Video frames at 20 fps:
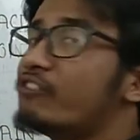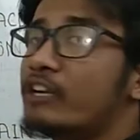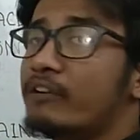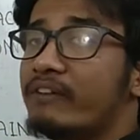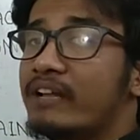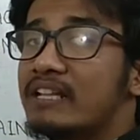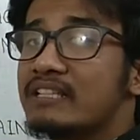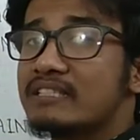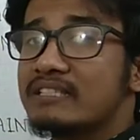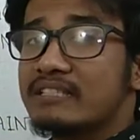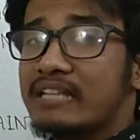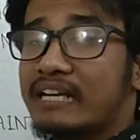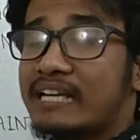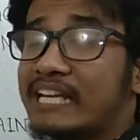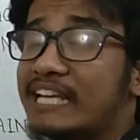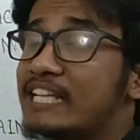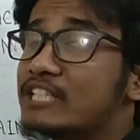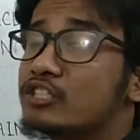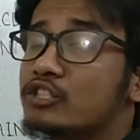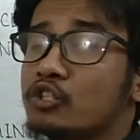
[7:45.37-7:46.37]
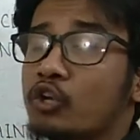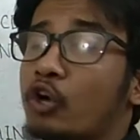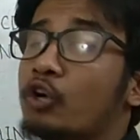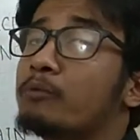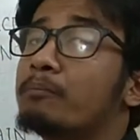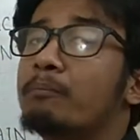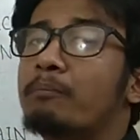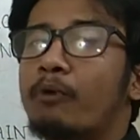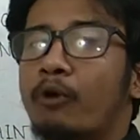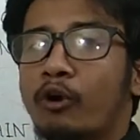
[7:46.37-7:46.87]
reveals that he is
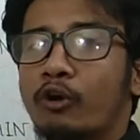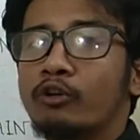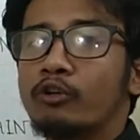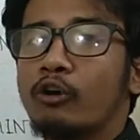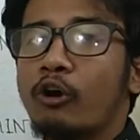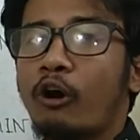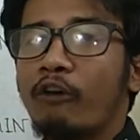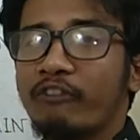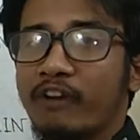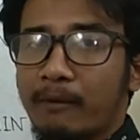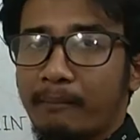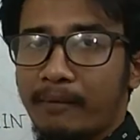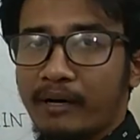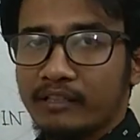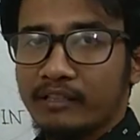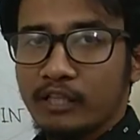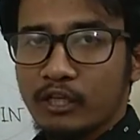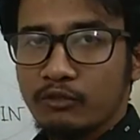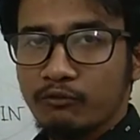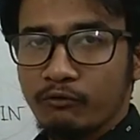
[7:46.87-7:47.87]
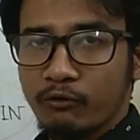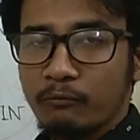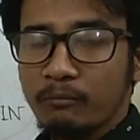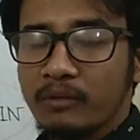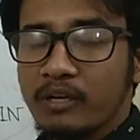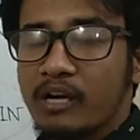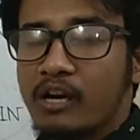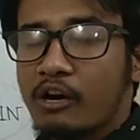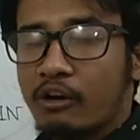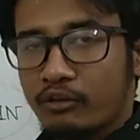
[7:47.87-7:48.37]
not born of the mother's
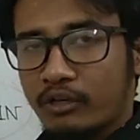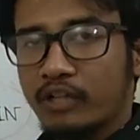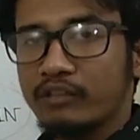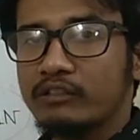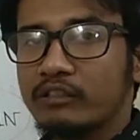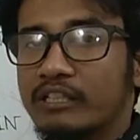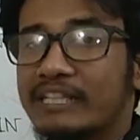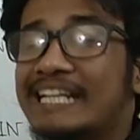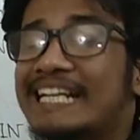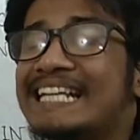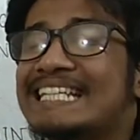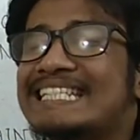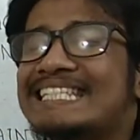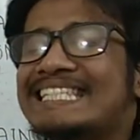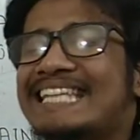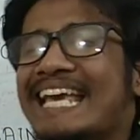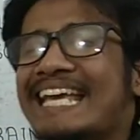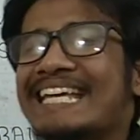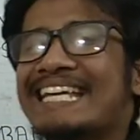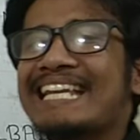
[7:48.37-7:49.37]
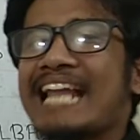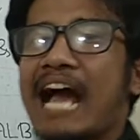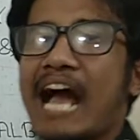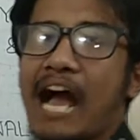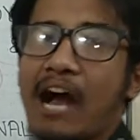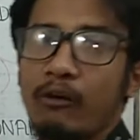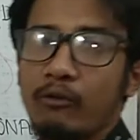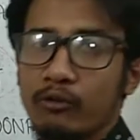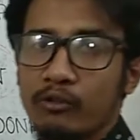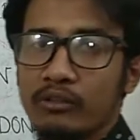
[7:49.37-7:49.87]
womb, rather he is taken
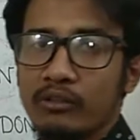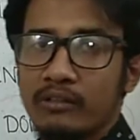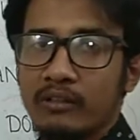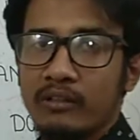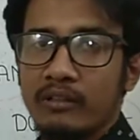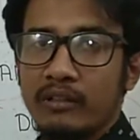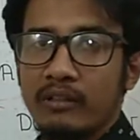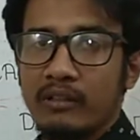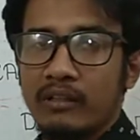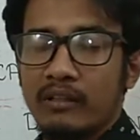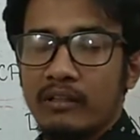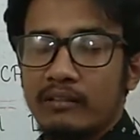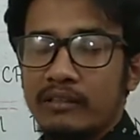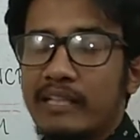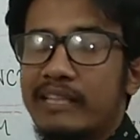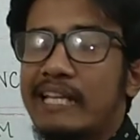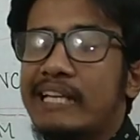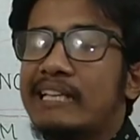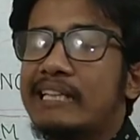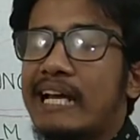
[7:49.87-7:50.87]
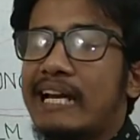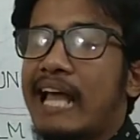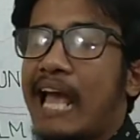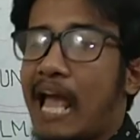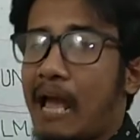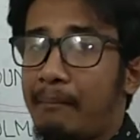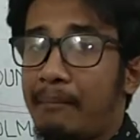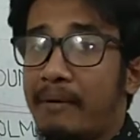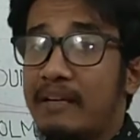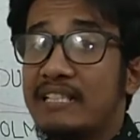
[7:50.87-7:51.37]
out. The thing that
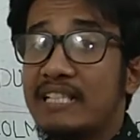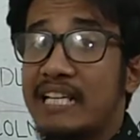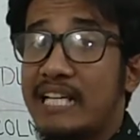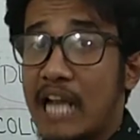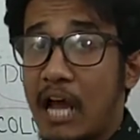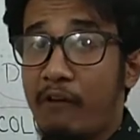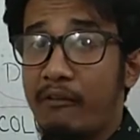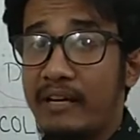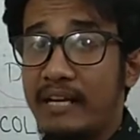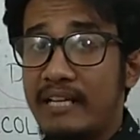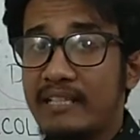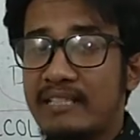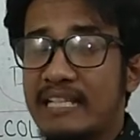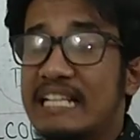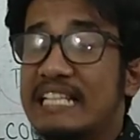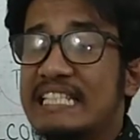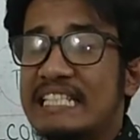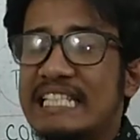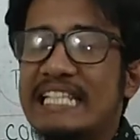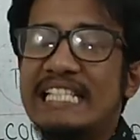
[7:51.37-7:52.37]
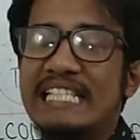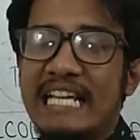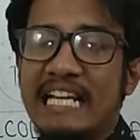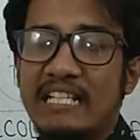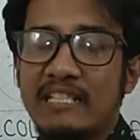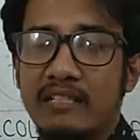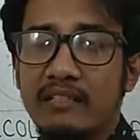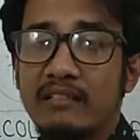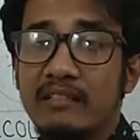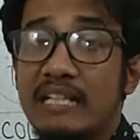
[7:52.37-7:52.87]
happens in nowadays in
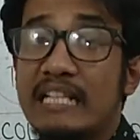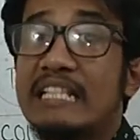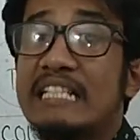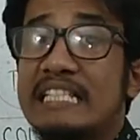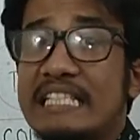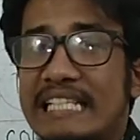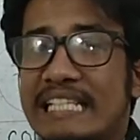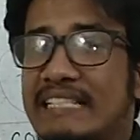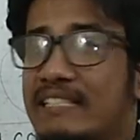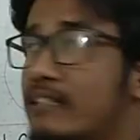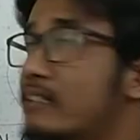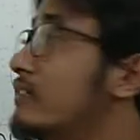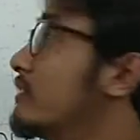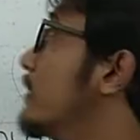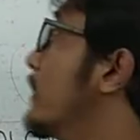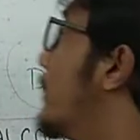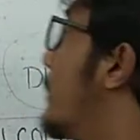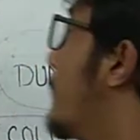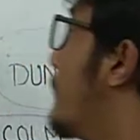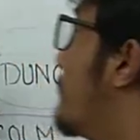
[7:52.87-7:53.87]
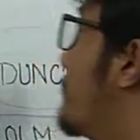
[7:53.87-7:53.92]
C-section, in Caesar,